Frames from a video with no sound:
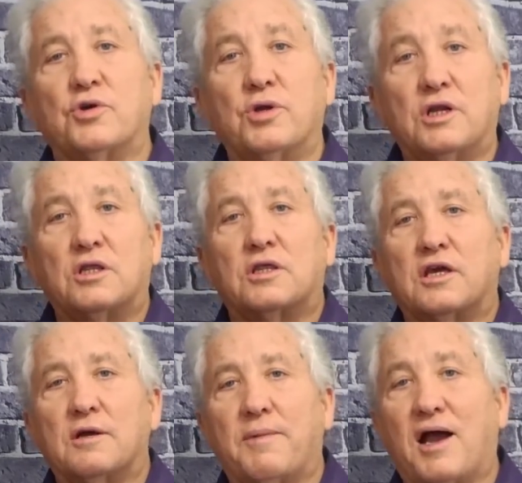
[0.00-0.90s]
you need to
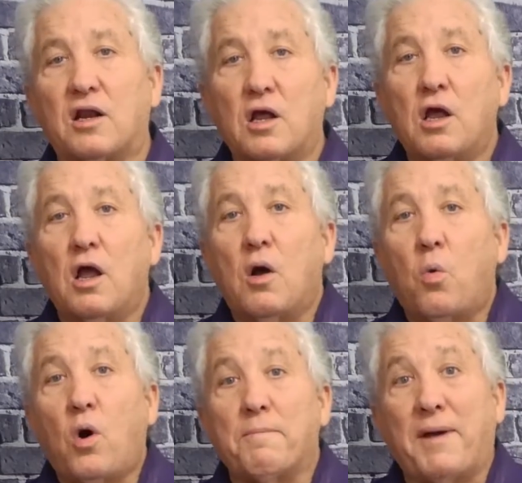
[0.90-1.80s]
think about
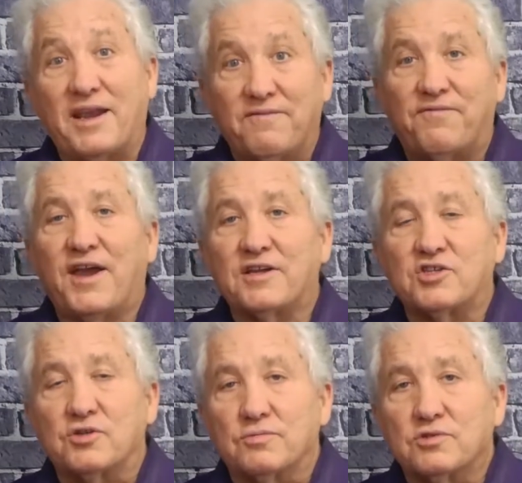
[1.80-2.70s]
what might affect you.